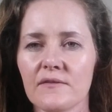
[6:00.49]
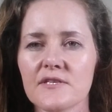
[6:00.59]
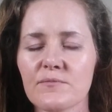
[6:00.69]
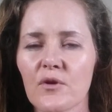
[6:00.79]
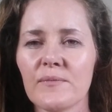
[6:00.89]

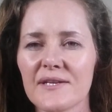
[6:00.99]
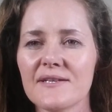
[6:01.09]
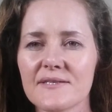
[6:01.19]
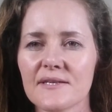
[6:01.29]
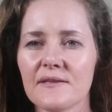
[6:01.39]
This moment
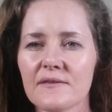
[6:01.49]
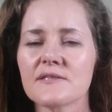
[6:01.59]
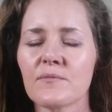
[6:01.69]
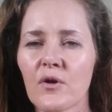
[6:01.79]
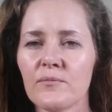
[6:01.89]
is
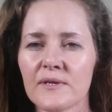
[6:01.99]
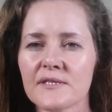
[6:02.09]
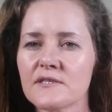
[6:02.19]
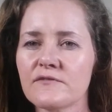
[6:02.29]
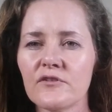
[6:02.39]
this
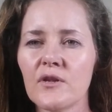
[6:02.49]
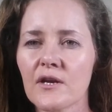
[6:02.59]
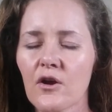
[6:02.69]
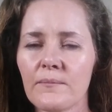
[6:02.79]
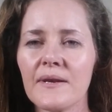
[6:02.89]
moment. It's full
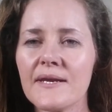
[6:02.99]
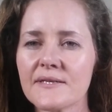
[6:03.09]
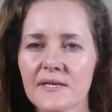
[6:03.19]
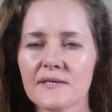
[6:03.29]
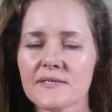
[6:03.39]
and
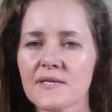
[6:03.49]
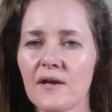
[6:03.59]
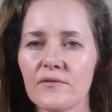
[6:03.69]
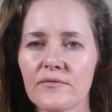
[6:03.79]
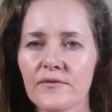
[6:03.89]
complete in
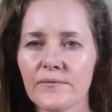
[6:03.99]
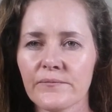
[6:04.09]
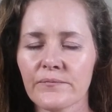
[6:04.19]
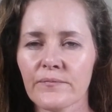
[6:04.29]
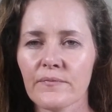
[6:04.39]
itself.
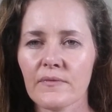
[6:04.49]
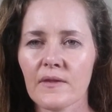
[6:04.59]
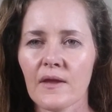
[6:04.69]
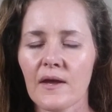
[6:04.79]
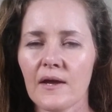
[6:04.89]

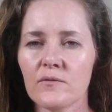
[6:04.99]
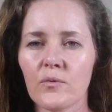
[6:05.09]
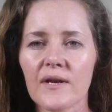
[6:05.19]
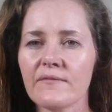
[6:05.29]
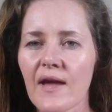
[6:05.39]

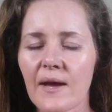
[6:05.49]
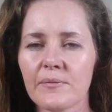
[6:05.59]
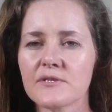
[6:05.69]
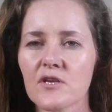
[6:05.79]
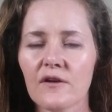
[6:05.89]
And whatever
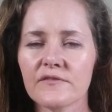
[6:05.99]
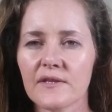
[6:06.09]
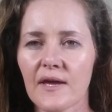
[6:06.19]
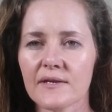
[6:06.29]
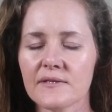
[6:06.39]
happens
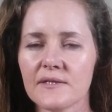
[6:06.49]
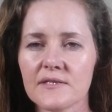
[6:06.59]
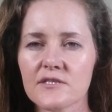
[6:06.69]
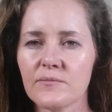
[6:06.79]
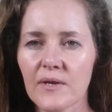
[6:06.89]
after that
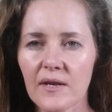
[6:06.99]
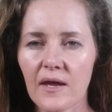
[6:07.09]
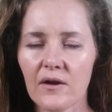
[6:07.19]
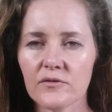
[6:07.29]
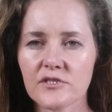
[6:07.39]
needs to be
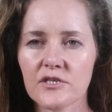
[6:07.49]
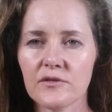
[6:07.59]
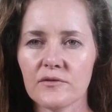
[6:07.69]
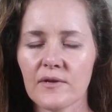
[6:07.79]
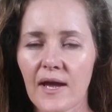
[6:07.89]
allowed
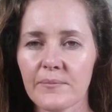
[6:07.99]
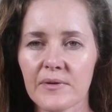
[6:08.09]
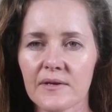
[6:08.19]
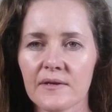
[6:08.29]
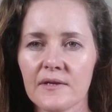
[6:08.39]
to
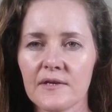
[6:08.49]
happen.